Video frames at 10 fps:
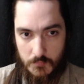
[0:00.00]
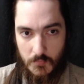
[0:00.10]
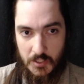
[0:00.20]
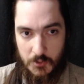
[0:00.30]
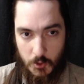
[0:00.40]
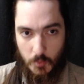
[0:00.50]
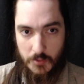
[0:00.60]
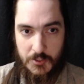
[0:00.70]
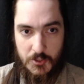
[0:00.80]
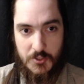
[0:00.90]
in your
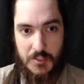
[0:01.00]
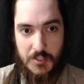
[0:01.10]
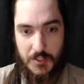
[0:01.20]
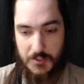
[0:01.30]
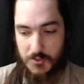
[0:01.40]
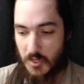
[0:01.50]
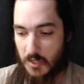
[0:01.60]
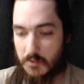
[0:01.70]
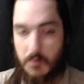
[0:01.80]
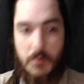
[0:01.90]
religious teachings
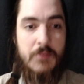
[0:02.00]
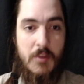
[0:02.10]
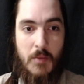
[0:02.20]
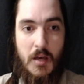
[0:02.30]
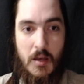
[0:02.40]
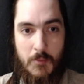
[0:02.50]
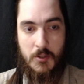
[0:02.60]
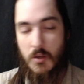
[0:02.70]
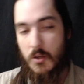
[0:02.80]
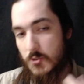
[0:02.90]
to lift them up.
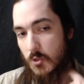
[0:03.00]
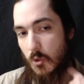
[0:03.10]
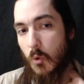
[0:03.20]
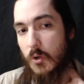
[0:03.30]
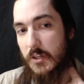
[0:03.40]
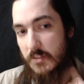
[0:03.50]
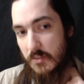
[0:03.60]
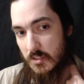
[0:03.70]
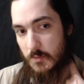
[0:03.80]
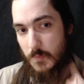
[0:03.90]
So according to
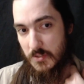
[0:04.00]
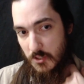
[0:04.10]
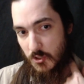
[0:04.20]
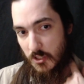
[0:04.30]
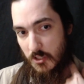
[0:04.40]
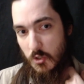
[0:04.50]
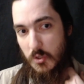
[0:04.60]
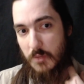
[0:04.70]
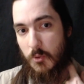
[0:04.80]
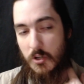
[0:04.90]
this position, you
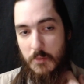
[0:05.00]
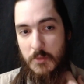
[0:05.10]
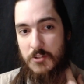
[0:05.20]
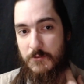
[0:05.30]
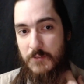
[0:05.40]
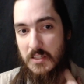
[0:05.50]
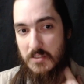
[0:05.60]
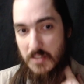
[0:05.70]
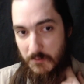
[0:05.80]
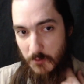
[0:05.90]
can pretty much fix
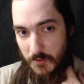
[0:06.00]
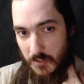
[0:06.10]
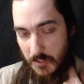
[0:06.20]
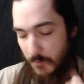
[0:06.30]
everything.